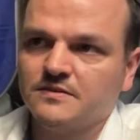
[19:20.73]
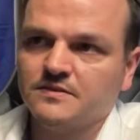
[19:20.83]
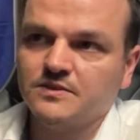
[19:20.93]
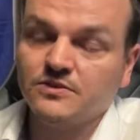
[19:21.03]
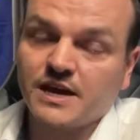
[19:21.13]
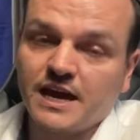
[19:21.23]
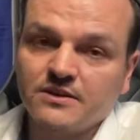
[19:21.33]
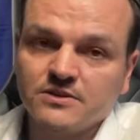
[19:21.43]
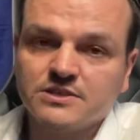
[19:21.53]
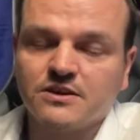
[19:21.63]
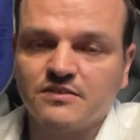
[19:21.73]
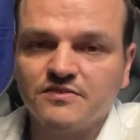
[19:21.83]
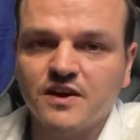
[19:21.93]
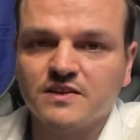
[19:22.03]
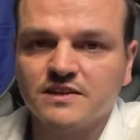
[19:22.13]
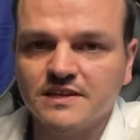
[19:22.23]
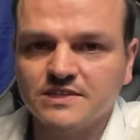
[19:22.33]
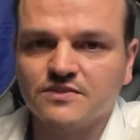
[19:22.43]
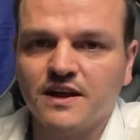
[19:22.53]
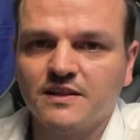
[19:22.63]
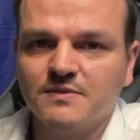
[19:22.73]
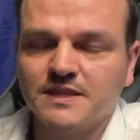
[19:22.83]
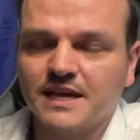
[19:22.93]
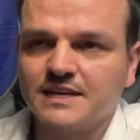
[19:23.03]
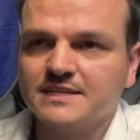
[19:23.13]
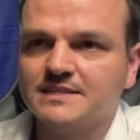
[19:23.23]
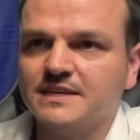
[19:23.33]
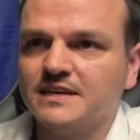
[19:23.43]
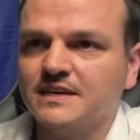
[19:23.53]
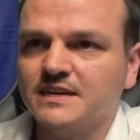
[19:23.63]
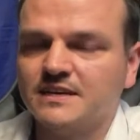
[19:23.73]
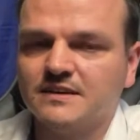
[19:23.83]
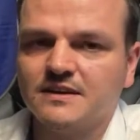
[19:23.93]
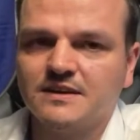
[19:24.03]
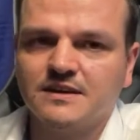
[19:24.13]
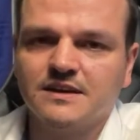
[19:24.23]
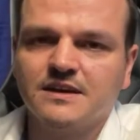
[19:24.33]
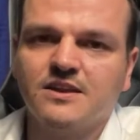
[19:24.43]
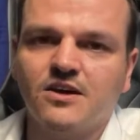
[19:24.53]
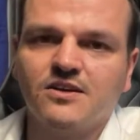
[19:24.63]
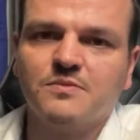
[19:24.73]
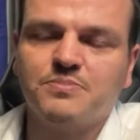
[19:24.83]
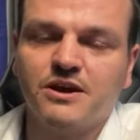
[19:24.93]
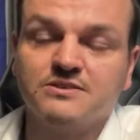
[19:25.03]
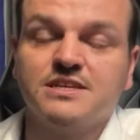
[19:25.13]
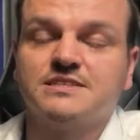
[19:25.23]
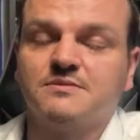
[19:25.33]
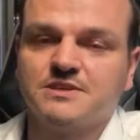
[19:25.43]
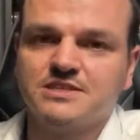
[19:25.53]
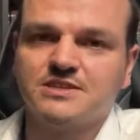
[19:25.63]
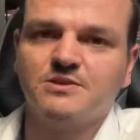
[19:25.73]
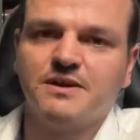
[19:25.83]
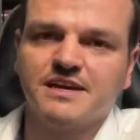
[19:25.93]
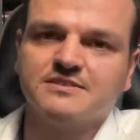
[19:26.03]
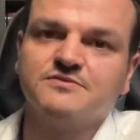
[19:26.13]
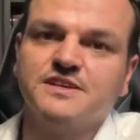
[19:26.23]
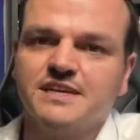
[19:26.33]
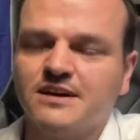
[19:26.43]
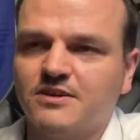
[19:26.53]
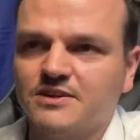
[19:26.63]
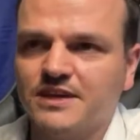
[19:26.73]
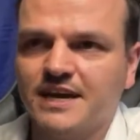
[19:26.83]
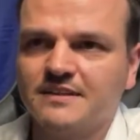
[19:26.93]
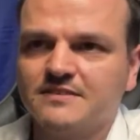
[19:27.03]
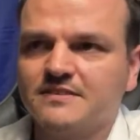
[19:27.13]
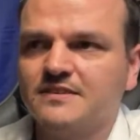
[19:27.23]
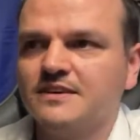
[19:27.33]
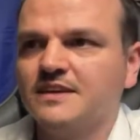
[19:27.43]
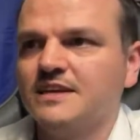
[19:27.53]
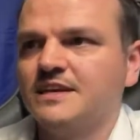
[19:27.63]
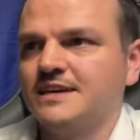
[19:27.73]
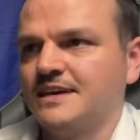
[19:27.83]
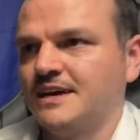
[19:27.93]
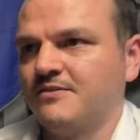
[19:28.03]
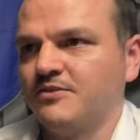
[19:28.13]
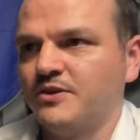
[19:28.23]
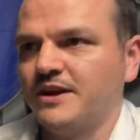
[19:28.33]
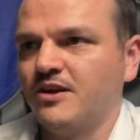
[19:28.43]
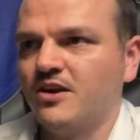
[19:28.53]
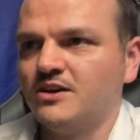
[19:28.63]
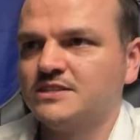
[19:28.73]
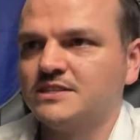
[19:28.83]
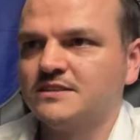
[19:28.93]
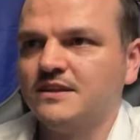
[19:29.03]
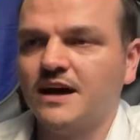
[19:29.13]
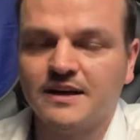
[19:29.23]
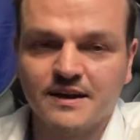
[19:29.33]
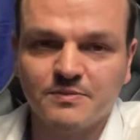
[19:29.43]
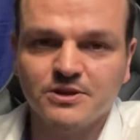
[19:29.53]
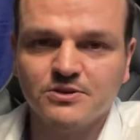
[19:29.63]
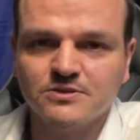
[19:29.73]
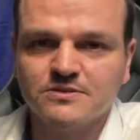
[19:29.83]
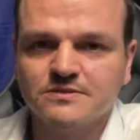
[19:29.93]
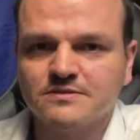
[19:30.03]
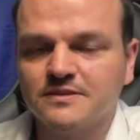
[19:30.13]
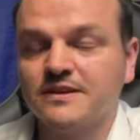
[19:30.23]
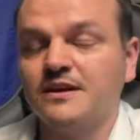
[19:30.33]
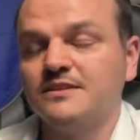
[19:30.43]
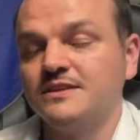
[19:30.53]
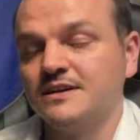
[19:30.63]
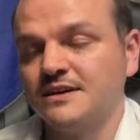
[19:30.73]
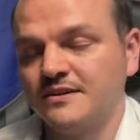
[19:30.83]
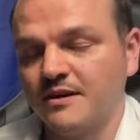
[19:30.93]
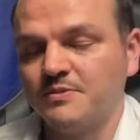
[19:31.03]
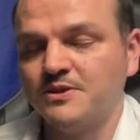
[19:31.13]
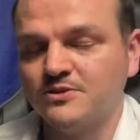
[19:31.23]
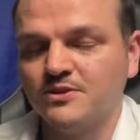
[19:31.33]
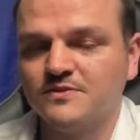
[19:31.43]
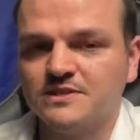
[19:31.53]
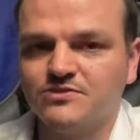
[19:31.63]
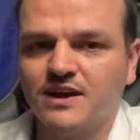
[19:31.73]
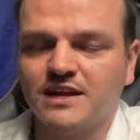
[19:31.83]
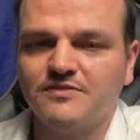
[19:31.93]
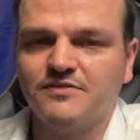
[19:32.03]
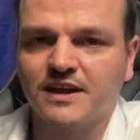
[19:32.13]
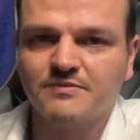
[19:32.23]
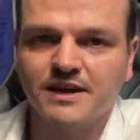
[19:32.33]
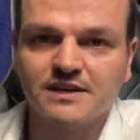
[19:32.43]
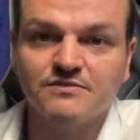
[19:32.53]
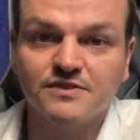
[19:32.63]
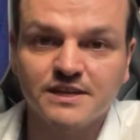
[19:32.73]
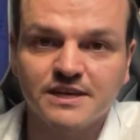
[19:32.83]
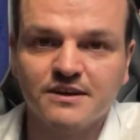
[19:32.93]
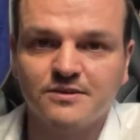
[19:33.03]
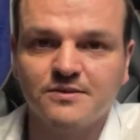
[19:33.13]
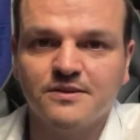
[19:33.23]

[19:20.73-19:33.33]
You can also convert in Israel, but that is a longer process. I must still make a video on that. I've already asked our Rabbinut, the Rabbinut of Israel, if I can make a video